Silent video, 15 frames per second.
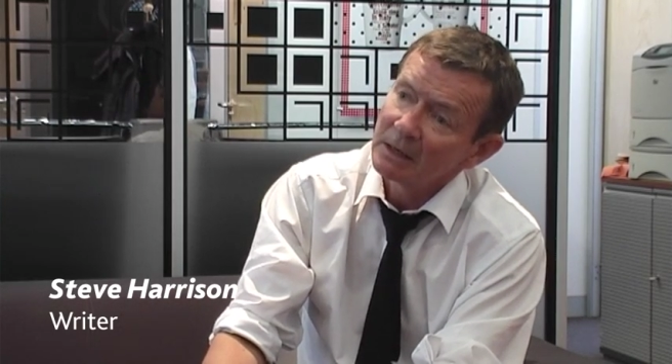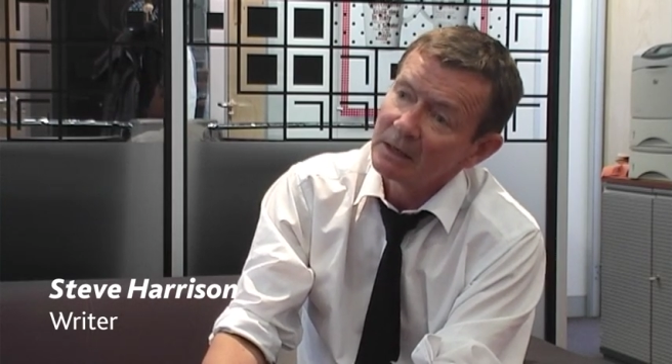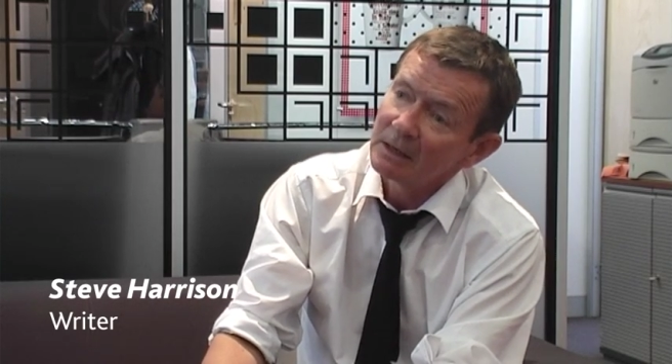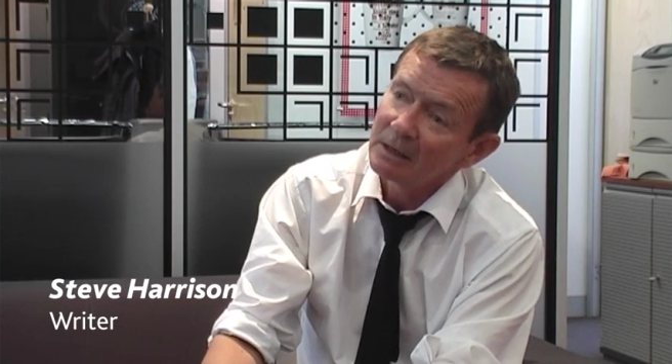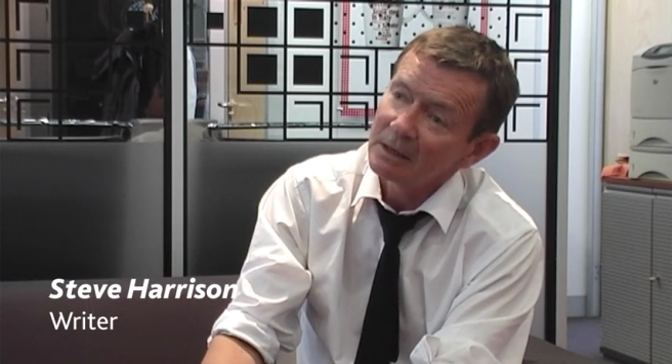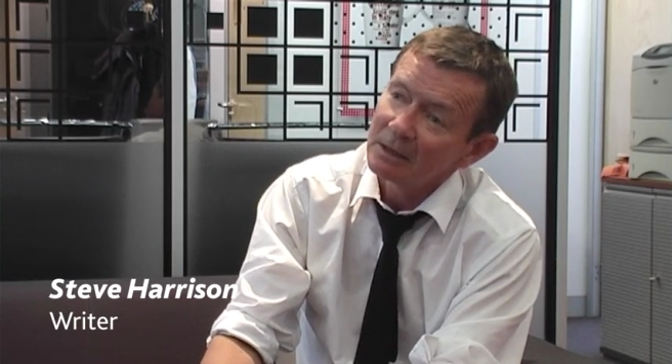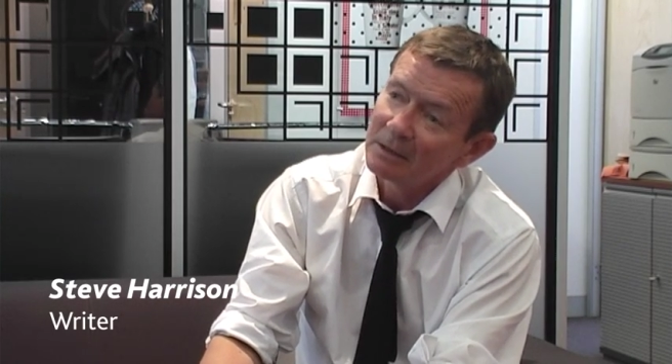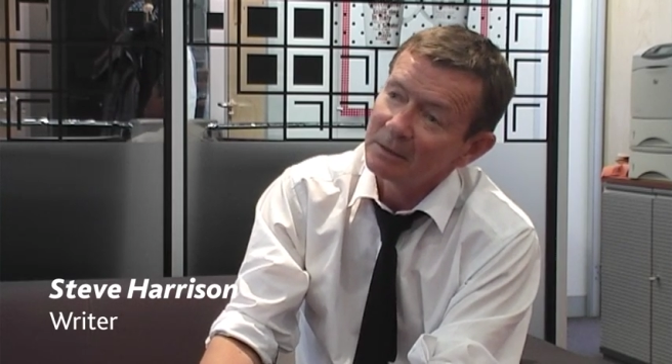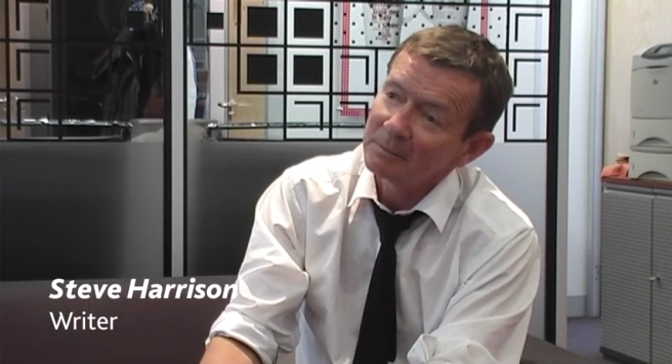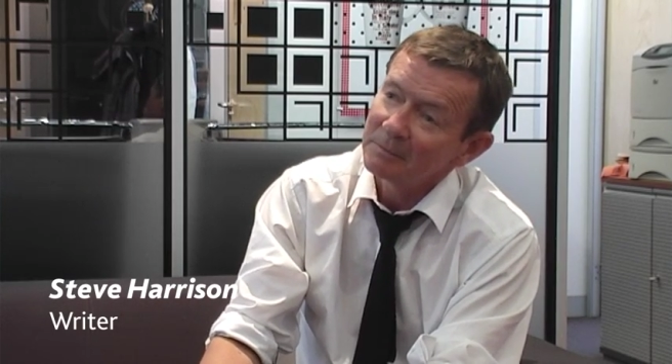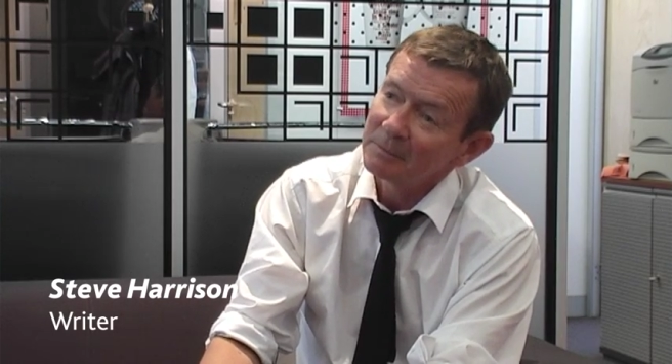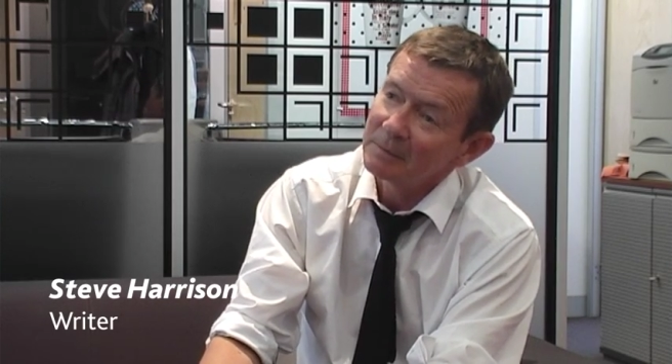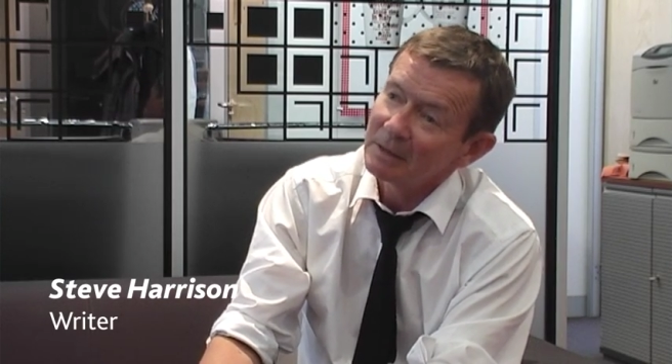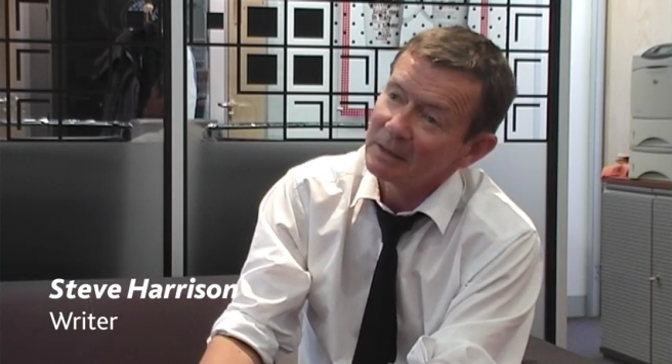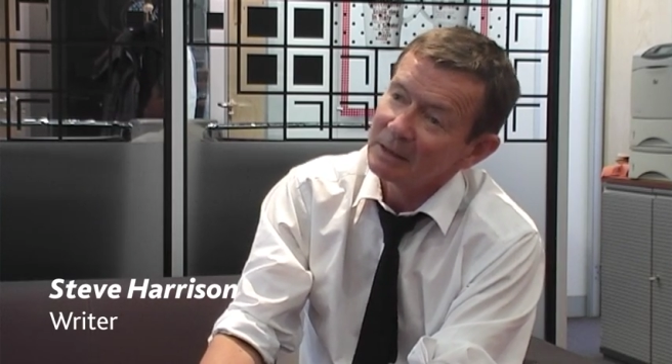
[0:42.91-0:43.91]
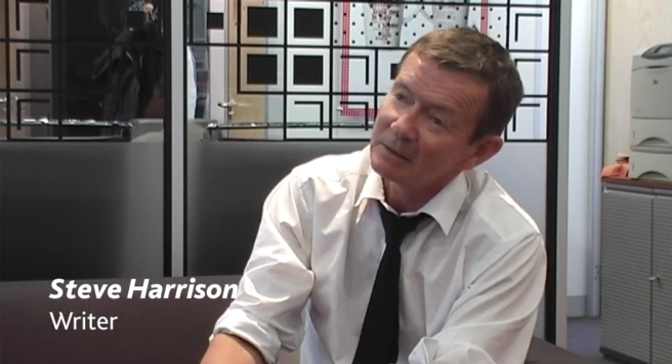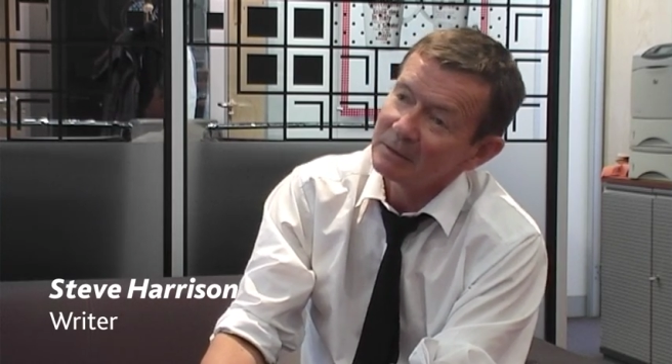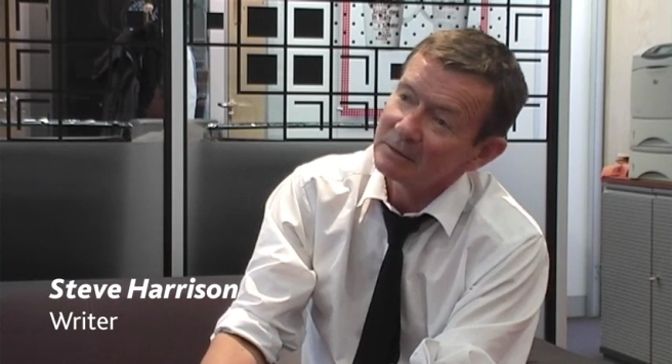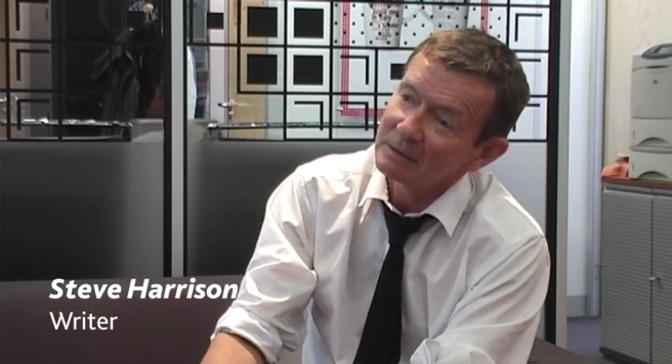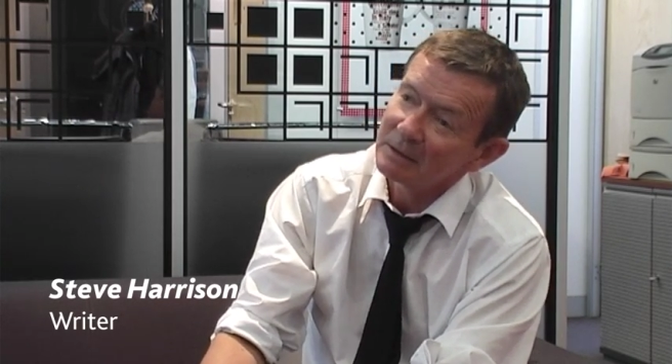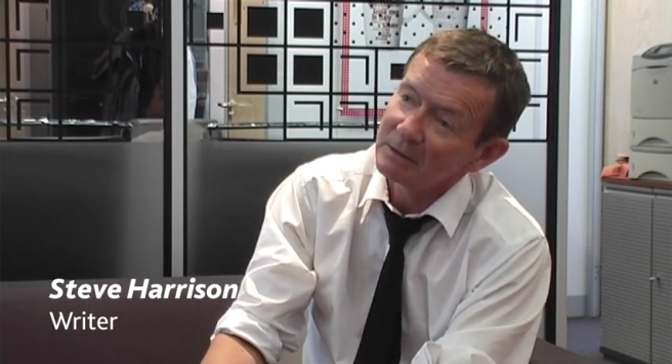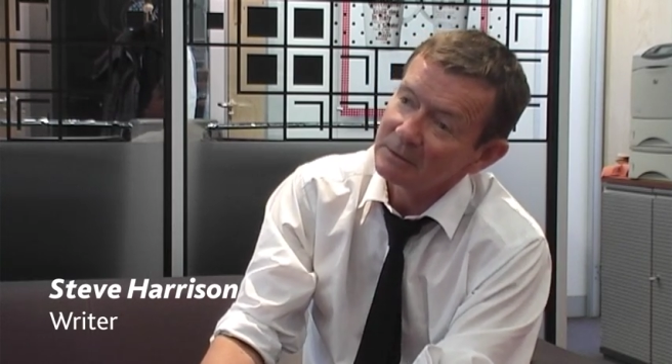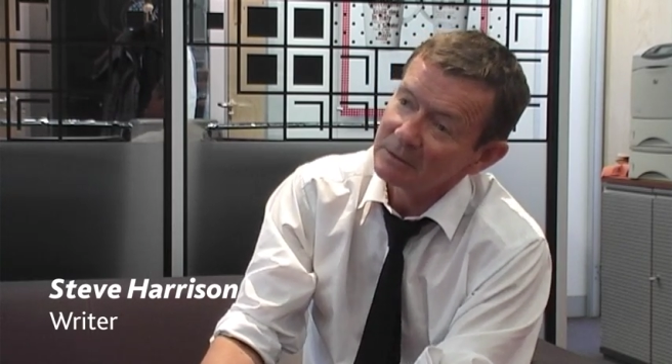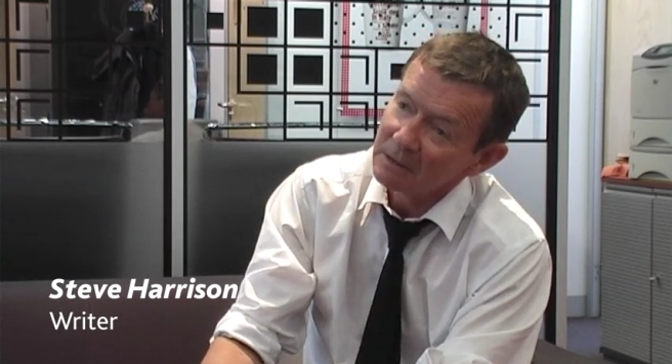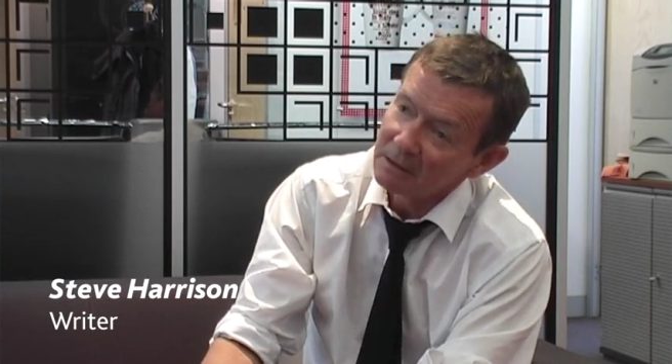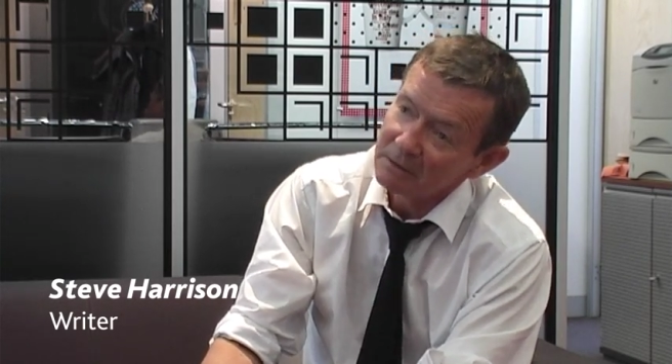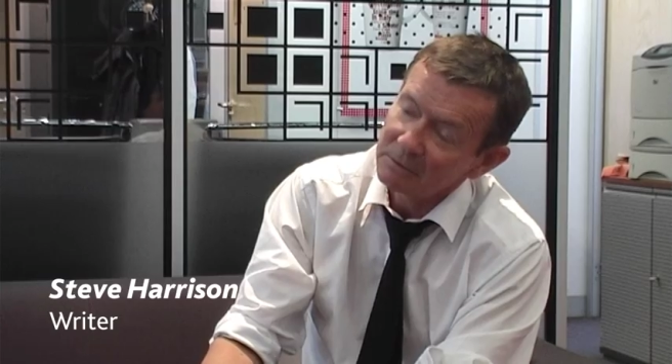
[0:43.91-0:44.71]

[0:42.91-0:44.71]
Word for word: um, I, I,